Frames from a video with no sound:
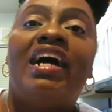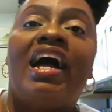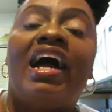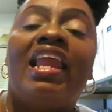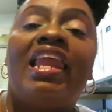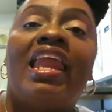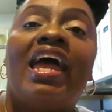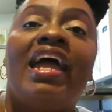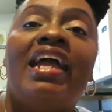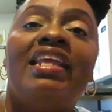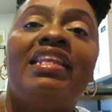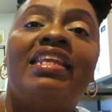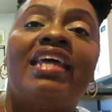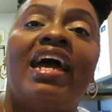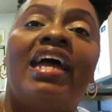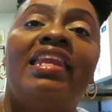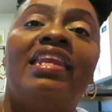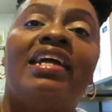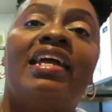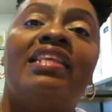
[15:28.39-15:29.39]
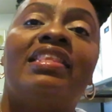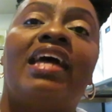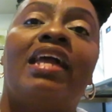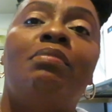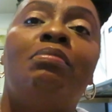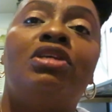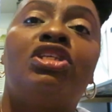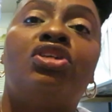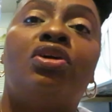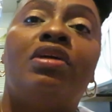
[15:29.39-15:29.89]
I like that. Look at that.
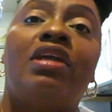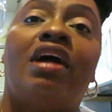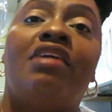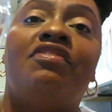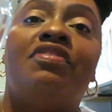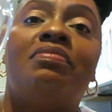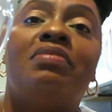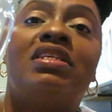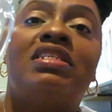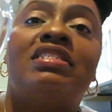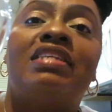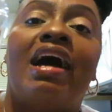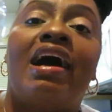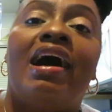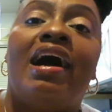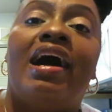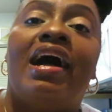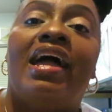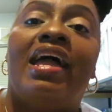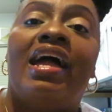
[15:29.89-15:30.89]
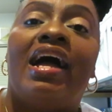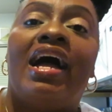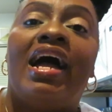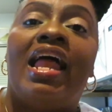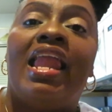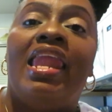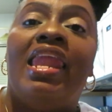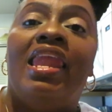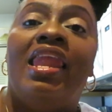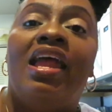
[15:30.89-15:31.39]
Let me show y'all from the side.
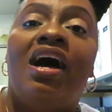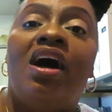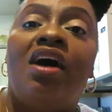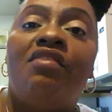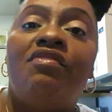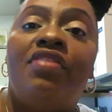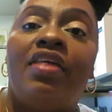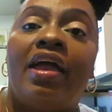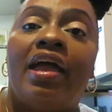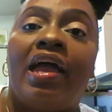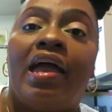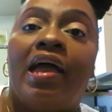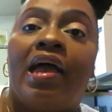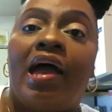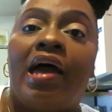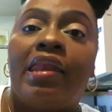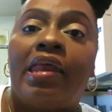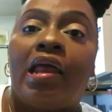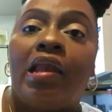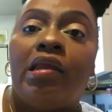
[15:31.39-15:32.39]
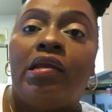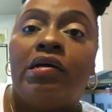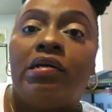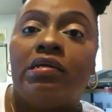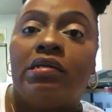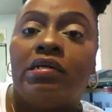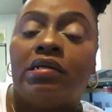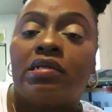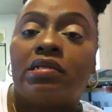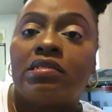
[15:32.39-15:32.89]
I love that, how that
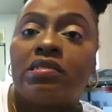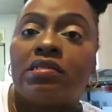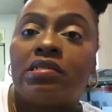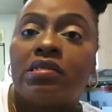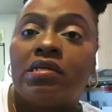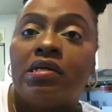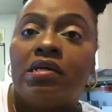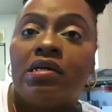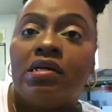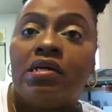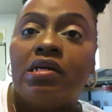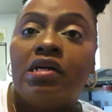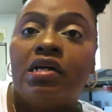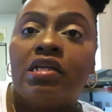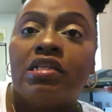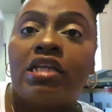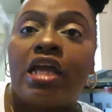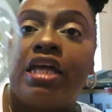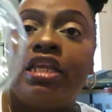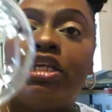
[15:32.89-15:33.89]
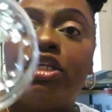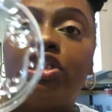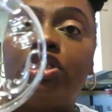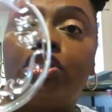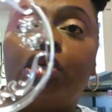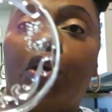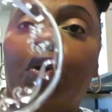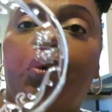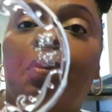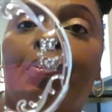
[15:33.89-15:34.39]
looks. That is
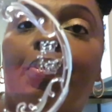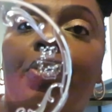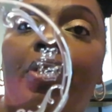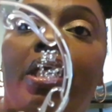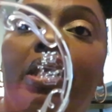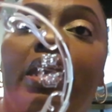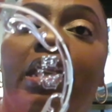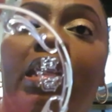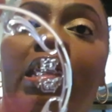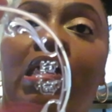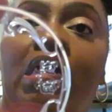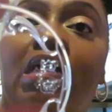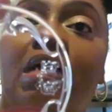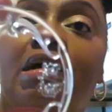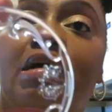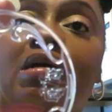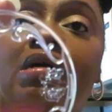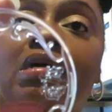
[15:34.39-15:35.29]
so pretty.